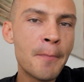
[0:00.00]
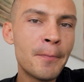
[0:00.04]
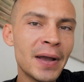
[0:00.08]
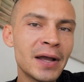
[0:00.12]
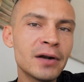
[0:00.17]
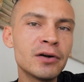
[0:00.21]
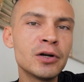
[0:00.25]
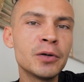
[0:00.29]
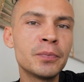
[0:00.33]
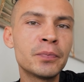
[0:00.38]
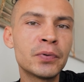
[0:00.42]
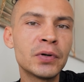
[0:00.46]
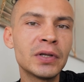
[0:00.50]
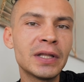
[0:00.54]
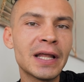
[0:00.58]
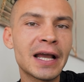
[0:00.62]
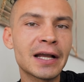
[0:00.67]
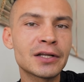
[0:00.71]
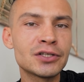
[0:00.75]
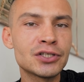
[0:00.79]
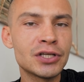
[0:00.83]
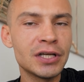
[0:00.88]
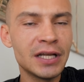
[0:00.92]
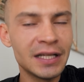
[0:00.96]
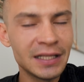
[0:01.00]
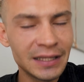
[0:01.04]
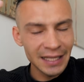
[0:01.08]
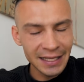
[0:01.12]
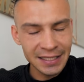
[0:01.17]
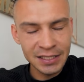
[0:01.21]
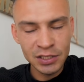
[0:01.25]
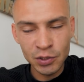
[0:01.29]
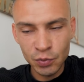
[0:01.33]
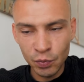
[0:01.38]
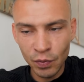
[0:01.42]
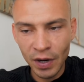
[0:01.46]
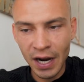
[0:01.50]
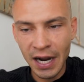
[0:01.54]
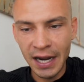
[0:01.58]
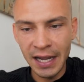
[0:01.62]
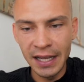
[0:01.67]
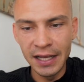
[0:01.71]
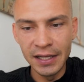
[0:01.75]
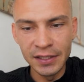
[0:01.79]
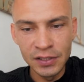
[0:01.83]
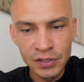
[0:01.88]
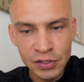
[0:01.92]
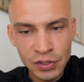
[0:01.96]
battery production. And that's
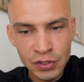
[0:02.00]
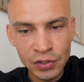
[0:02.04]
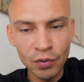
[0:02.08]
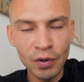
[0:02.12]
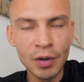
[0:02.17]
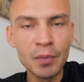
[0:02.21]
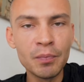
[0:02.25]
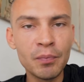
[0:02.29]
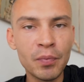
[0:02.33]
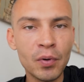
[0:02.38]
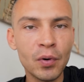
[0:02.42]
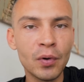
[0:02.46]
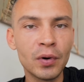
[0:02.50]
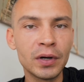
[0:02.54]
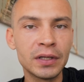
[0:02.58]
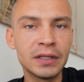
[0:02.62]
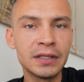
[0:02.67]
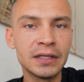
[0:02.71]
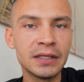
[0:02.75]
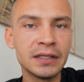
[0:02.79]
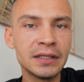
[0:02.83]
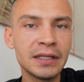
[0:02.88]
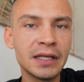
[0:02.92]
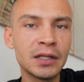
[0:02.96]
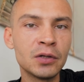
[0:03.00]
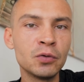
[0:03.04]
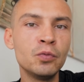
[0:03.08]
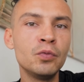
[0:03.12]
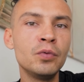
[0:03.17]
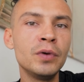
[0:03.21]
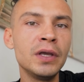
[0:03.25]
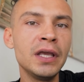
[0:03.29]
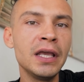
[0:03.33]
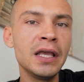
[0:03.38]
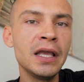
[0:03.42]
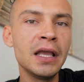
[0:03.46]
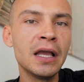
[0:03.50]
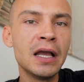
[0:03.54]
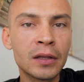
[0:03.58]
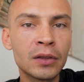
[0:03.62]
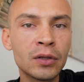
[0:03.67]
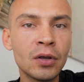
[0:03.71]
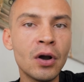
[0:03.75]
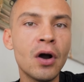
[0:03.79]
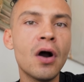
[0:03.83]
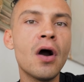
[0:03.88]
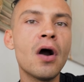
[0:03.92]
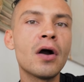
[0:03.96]
why it's so important that we
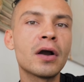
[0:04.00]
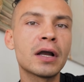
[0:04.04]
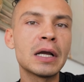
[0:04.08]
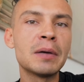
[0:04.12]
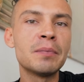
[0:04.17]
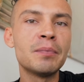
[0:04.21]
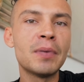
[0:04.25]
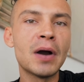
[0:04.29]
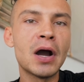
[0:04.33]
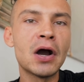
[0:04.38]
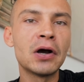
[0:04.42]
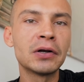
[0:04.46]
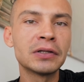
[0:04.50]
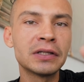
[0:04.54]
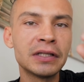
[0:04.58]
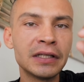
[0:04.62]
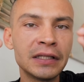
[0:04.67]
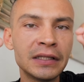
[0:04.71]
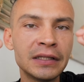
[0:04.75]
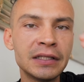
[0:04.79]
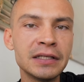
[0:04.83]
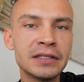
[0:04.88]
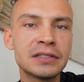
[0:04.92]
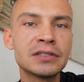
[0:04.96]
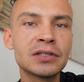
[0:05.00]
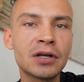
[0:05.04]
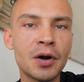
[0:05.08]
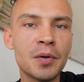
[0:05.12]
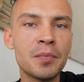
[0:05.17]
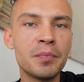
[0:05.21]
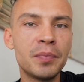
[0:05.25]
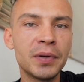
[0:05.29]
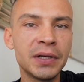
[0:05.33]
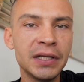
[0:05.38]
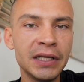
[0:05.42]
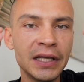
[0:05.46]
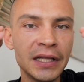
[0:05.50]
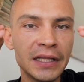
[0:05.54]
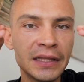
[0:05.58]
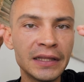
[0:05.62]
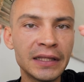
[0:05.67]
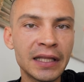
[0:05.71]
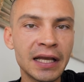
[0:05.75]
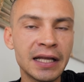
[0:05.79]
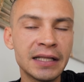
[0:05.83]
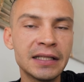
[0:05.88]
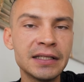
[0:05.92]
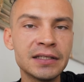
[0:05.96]
talk about this company
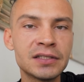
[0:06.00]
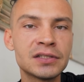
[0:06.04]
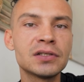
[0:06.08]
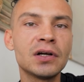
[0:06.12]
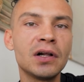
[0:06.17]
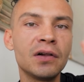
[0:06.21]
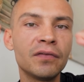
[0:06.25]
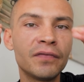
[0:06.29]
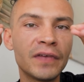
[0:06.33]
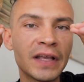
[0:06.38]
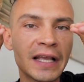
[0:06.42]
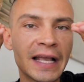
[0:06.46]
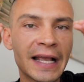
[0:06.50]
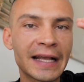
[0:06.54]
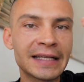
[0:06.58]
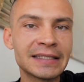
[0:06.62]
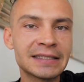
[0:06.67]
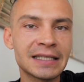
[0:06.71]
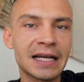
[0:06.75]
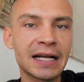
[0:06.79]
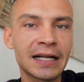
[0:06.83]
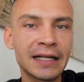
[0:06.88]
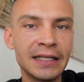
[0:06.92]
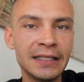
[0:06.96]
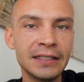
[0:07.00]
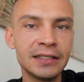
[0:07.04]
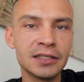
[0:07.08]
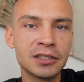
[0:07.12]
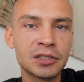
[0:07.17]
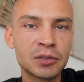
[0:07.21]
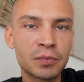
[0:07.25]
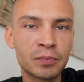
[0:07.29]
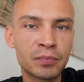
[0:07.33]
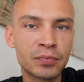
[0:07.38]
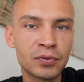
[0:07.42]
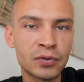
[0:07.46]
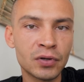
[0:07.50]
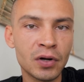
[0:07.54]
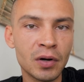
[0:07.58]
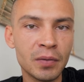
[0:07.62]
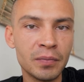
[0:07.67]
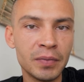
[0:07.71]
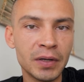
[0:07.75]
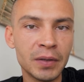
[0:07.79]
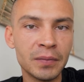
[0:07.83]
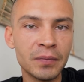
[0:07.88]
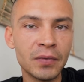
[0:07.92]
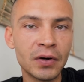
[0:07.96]
that is solving exactly this
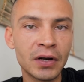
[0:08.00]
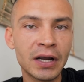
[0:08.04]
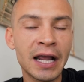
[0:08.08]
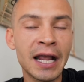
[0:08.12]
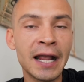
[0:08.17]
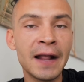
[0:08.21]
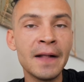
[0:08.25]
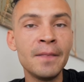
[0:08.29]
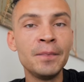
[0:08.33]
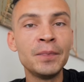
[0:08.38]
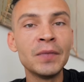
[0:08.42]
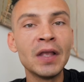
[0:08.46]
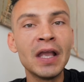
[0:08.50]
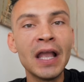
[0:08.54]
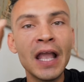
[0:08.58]
problem. Okay.